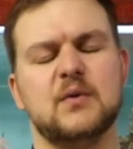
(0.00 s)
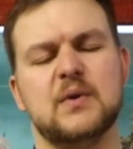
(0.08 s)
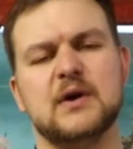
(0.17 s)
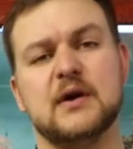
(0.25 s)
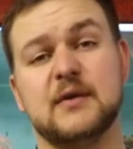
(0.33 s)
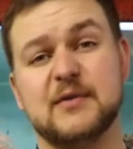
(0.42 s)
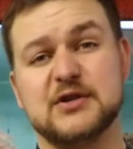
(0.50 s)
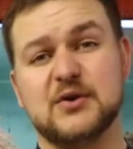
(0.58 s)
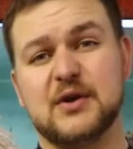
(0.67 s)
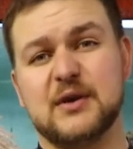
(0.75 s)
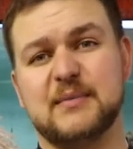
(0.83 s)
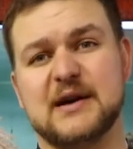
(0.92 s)
we are going to be
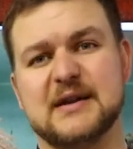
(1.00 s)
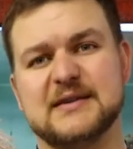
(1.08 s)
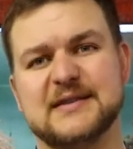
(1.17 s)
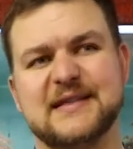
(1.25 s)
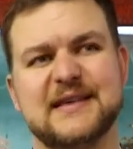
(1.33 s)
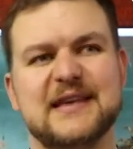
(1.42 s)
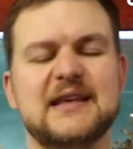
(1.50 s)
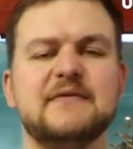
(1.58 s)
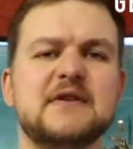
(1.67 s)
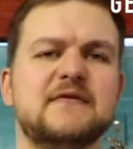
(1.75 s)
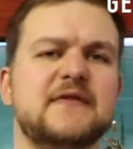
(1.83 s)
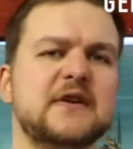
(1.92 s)
talking about the
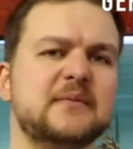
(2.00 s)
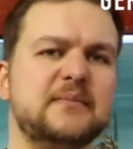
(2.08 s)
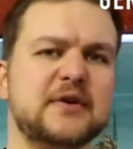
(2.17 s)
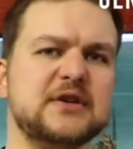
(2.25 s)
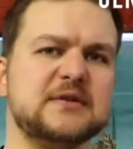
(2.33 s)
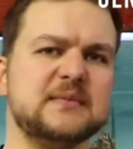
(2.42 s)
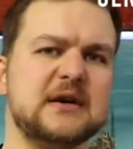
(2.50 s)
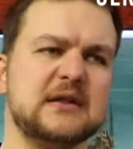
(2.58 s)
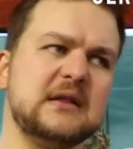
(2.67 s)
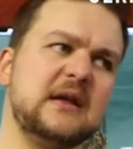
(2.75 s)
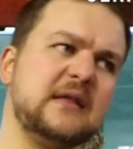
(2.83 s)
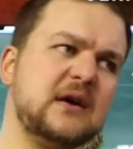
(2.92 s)
even fin
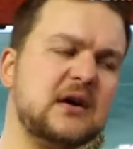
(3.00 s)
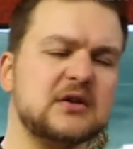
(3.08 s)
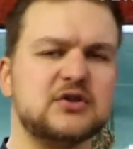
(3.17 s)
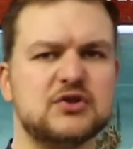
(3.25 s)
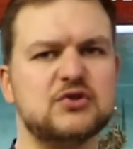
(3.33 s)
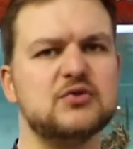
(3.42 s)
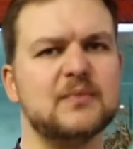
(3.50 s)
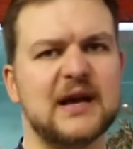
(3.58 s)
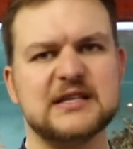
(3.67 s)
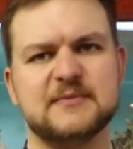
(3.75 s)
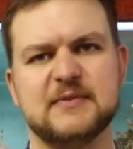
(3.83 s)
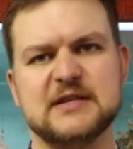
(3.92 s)
pursemouth. Now there are two
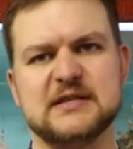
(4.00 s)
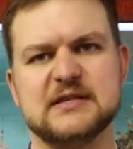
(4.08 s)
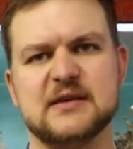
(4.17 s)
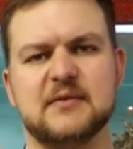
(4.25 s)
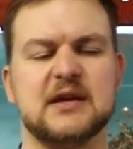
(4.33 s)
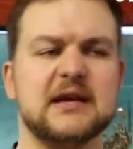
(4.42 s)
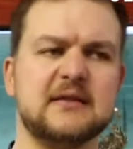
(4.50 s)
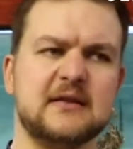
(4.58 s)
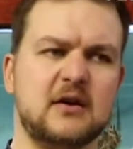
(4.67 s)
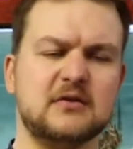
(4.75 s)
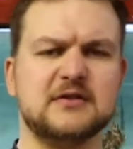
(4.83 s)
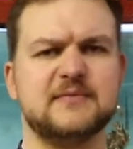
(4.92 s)
main species that we get,
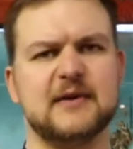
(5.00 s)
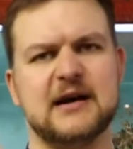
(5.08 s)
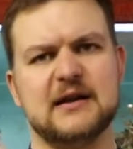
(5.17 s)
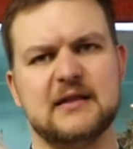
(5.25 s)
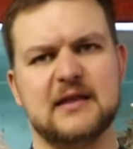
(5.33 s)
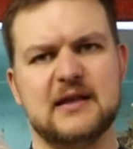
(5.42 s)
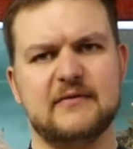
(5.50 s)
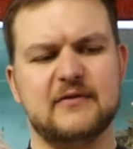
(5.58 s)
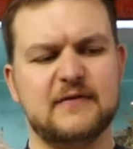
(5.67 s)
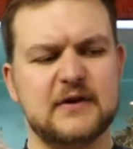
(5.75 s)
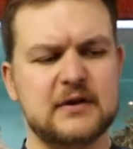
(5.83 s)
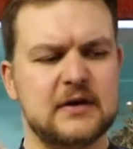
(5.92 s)
the long spine and the
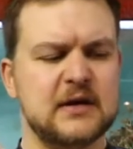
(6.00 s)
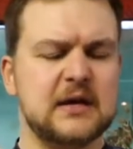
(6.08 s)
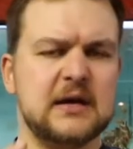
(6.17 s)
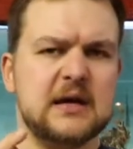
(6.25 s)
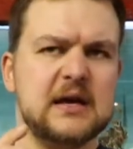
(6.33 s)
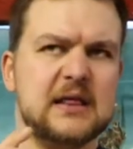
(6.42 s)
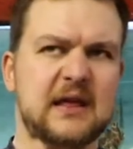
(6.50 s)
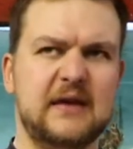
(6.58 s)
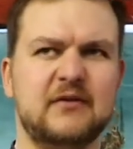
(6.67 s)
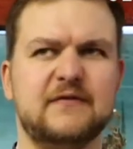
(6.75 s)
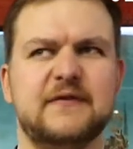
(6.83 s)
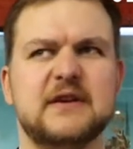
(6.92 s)
even fin. The
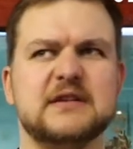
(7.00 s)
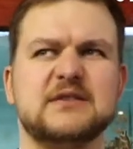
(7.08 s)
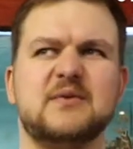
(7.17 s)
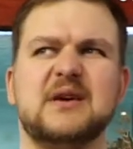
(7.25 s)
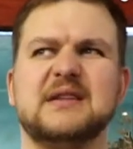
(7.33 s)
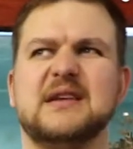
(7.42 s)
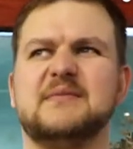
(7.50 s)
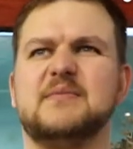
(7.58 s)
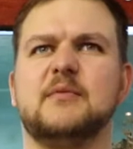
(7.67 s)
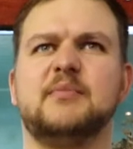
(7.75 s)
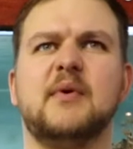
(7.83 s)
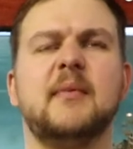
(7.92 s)
even fin is the one that
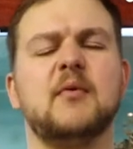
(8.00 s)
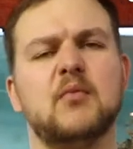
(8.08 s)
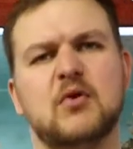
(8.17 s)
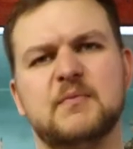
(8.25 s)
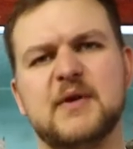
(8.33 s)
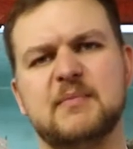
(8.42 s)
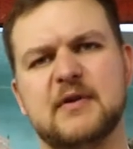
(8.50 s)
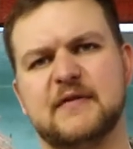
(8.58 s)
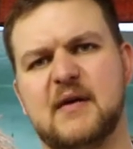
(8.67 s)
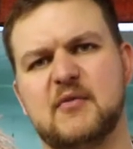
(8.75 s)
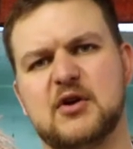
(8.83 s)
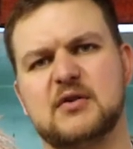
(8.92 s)
probably more people
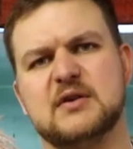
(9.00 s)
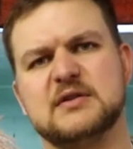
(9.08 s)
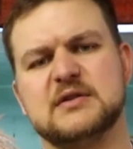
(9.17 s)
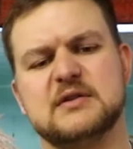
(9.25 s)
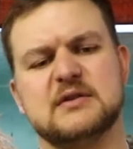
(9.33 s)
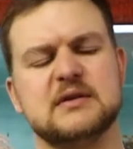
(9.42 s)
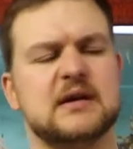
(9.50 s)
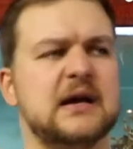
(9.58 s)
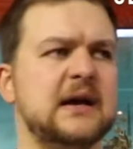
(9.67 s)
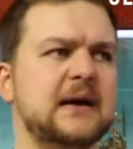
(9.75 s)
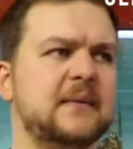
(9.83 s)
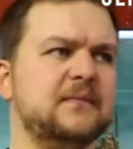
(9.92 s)
have come across.
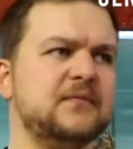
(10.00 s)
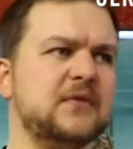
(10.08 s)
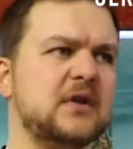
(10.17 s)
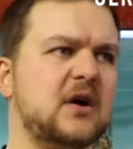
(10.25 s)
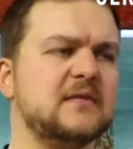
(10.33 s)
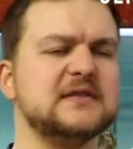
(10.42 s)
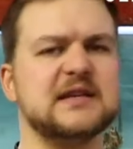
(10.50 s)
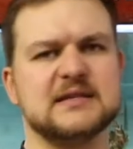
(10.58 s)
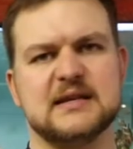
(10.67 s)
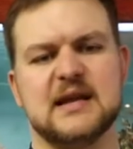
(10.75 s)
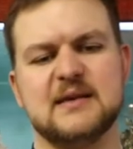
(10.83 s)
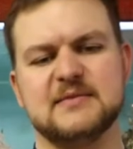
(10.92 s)
Um, obviously
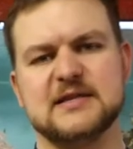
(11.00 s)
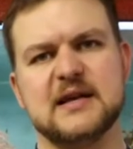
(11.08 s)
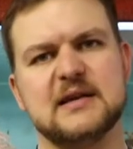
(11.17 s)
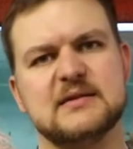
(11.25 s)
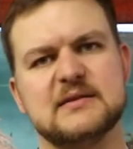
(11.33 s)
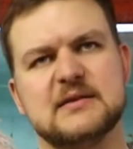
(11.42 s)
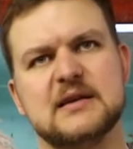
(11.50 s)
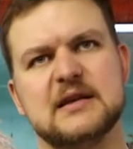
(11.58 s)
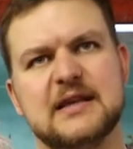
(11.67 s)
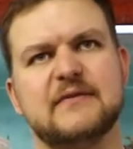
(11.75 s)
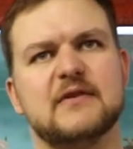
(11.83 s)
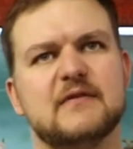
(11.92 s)
as the name states,
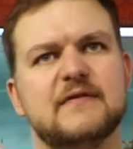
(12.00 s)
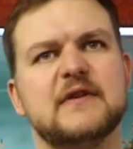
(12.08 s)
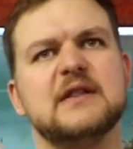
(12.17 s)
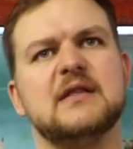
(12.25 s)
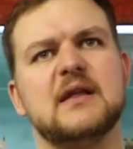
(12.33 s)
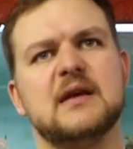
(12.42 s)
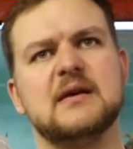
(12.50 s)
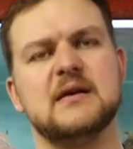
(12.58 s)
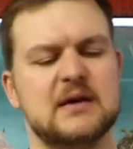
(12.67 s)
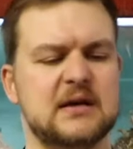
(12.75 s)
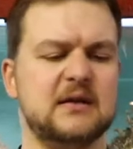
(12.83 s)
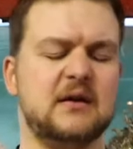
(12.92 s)
even fin, the,
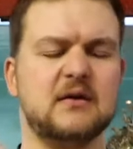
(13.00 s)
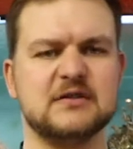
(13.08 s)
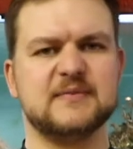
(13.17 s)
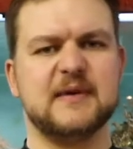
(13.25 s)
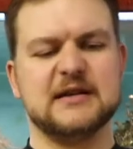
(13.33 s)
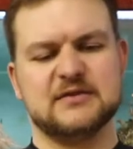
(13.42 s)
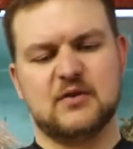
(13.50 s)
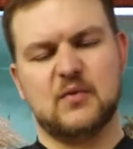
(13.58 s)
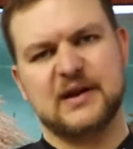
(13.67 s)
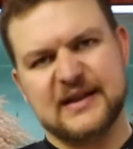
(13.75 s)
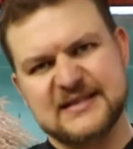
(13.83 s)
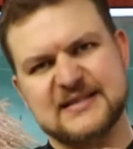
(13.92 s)
the long spine's got
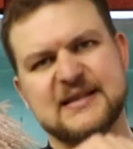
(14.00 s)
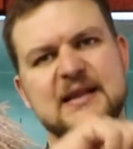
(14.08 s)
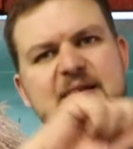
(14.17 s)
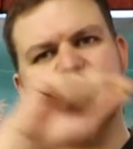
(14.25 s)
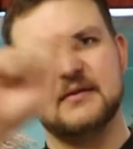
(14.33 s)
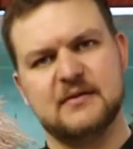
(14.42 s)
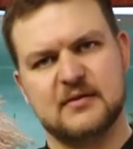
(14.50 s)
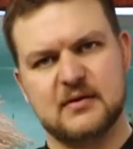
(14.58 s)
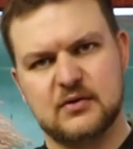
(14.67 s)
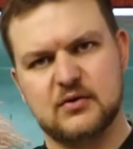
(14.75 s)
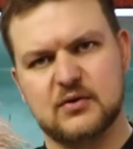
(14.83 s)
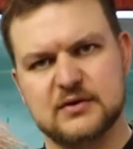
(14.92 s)
one extended
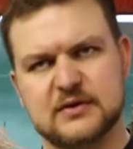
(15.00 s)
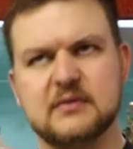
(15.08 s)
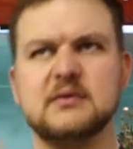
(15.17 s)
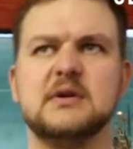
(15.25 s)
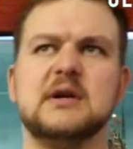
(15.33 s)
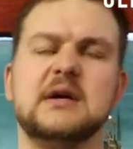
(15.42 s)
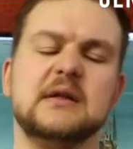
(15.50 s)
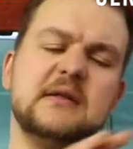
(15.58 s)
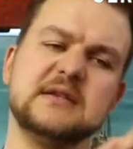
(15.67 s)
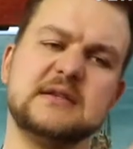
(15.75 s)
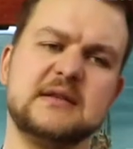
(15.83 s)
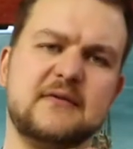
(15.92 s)
dorsal.
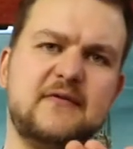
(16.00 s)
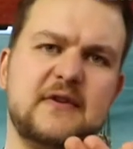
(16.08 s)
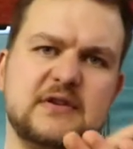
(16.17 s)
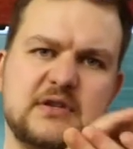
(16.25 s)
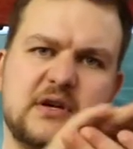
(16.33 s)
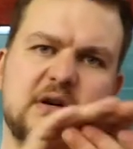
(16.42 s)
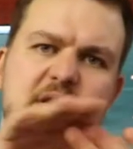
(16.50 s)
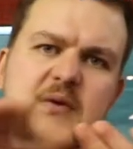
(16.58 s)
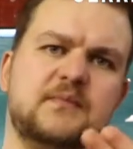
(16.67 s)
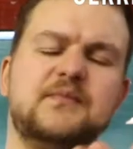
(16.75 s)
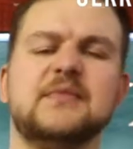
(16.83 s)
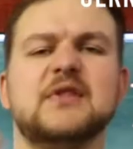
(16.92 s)
This, the fins are,
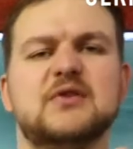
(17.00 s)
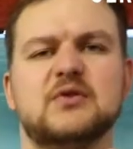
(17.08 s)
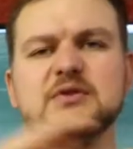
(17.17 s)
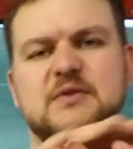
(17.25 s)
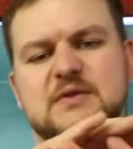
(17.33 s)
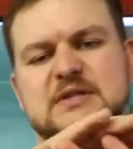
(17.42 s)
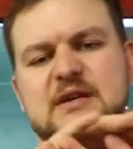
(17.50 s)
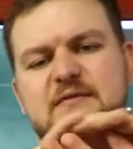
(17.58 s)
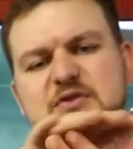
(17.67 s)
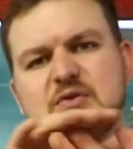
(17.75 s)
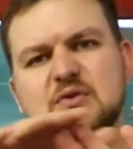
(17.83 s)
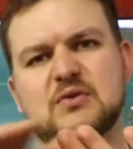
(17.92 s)
the dorsal
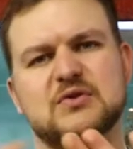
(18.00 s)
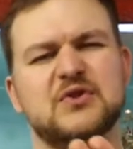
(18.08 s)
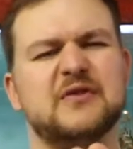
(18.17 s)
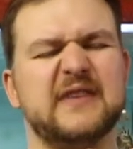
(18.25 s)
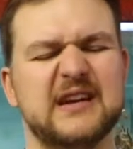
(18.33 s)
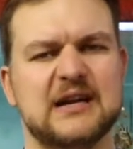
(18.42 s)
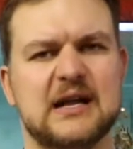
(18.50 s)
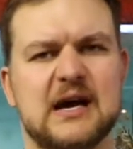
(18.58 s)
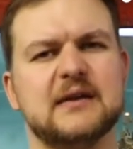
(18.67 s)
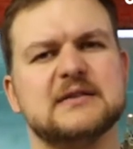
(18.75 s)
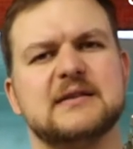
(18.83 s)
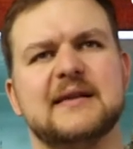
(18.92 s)
itself is all sort of in a
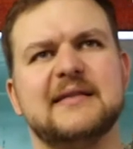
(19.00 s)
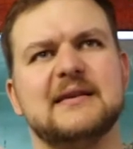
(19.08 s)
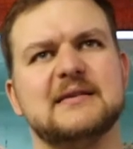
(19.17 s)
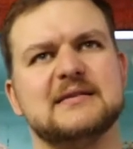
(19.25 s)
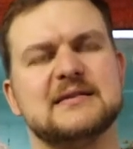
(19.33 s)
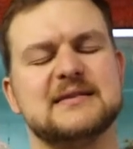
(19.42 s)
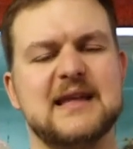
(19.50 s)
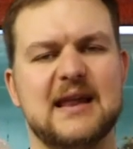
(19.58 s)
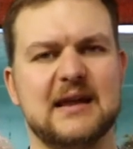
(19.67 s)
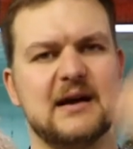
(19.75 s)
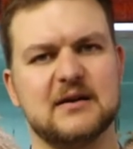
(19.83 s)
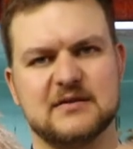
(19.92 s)
line. It's nothing
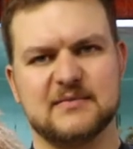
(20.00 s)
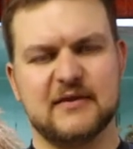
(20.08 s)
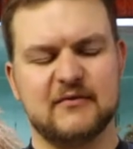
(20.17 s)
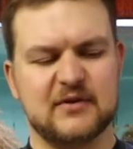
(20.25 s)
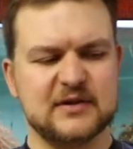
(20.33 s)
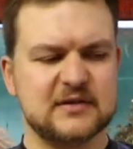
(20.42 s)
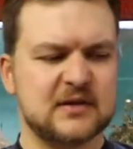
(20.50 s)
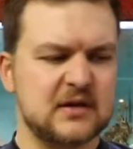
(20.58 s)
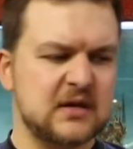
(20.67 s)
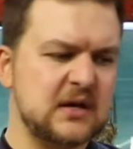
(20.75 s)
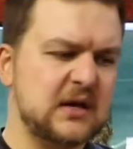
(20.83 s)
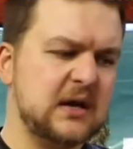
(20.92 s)
standing out above the rest.
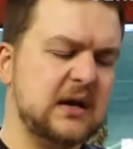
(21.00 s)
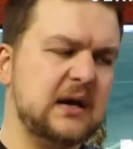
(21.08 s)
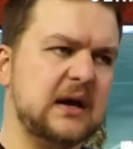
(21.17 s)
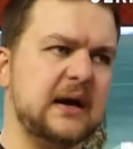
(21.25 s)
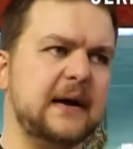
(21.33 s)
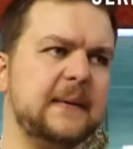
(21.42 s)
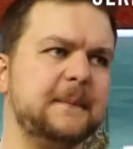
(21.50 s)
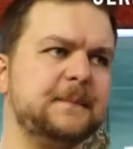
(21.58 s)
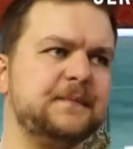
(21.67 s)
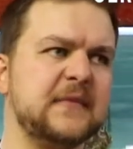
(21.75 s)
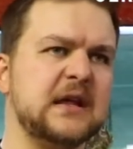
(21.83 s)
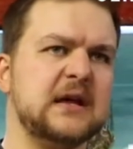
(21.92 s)
Um,
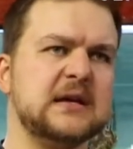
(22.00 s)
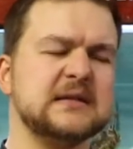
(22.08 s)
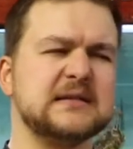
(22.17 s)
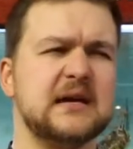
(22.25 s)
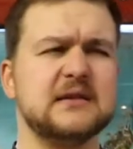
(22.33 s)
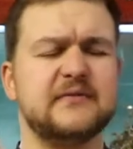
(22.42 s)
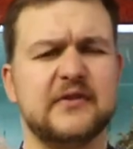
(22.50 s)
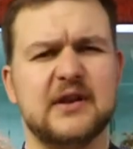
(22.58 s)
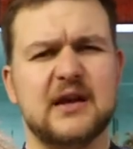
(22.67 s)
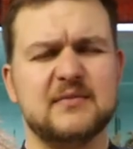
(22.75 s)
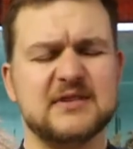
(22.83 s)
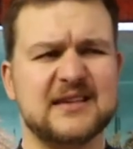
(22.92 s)
scientific
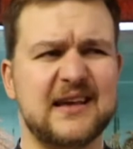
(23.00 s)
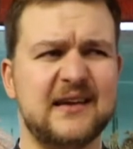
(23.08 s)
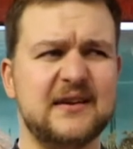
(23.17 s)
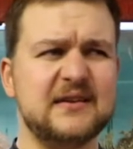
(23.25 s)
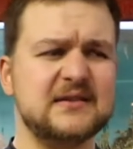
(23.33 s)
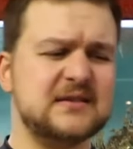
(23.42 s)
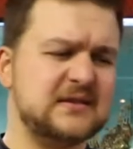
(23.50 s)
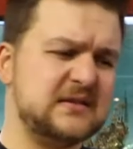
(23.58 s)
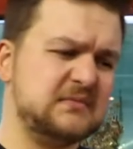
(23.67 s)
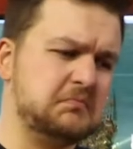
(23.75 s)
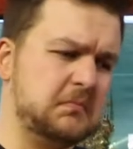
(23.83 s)
name is Gerres